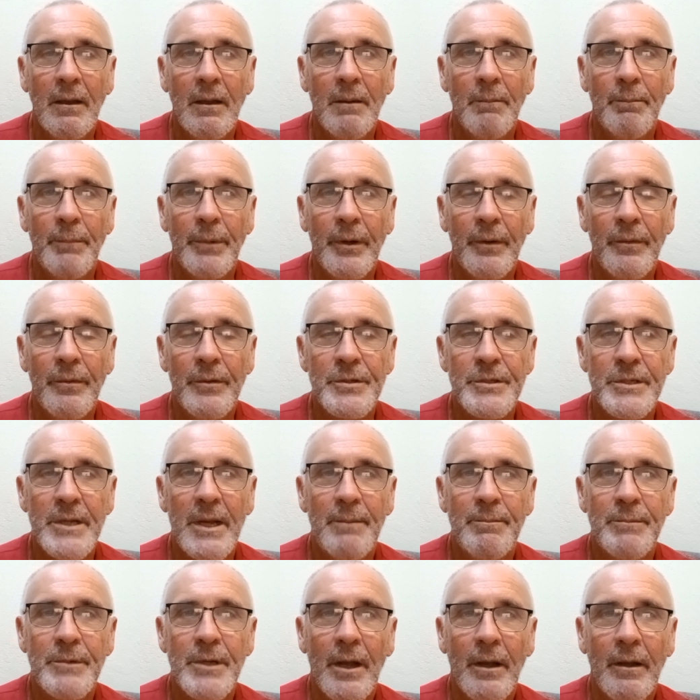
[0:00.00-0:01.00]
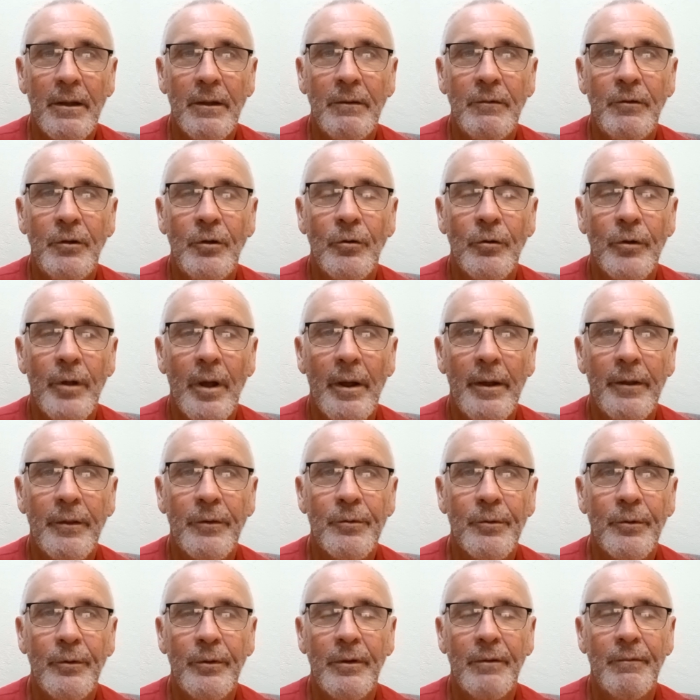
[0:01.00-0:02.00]
But on the same token, you're going
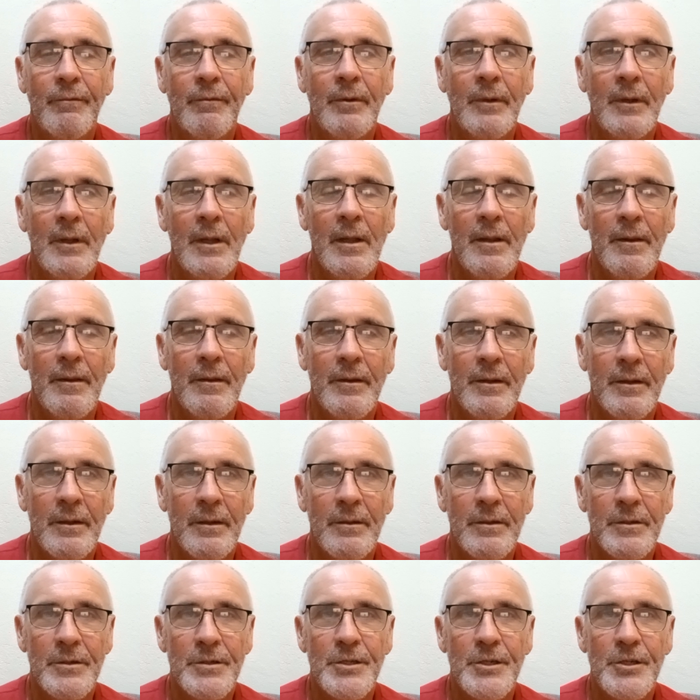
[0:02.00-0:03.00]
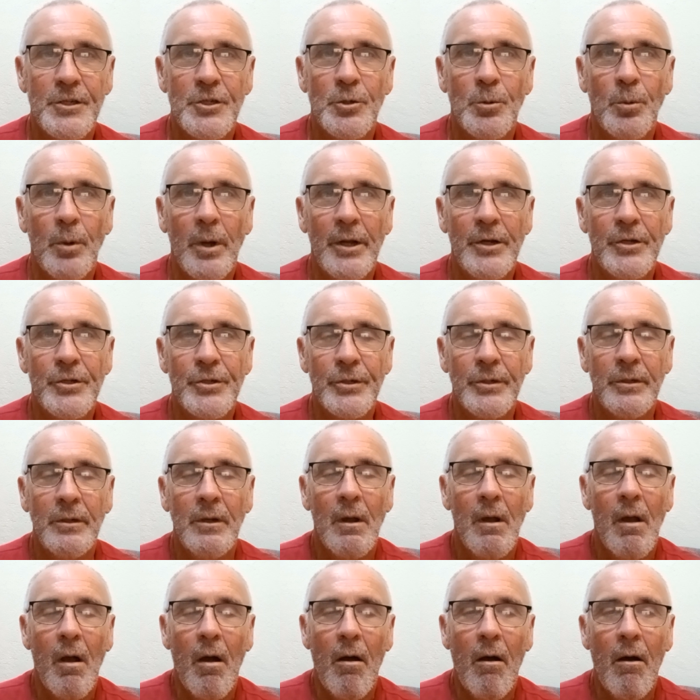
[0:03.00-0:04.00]
through the situation
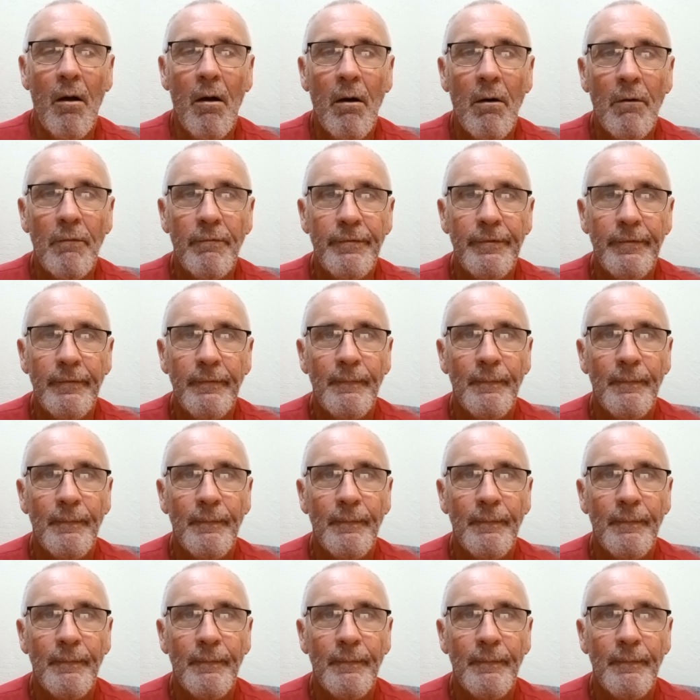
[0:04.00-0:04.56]
of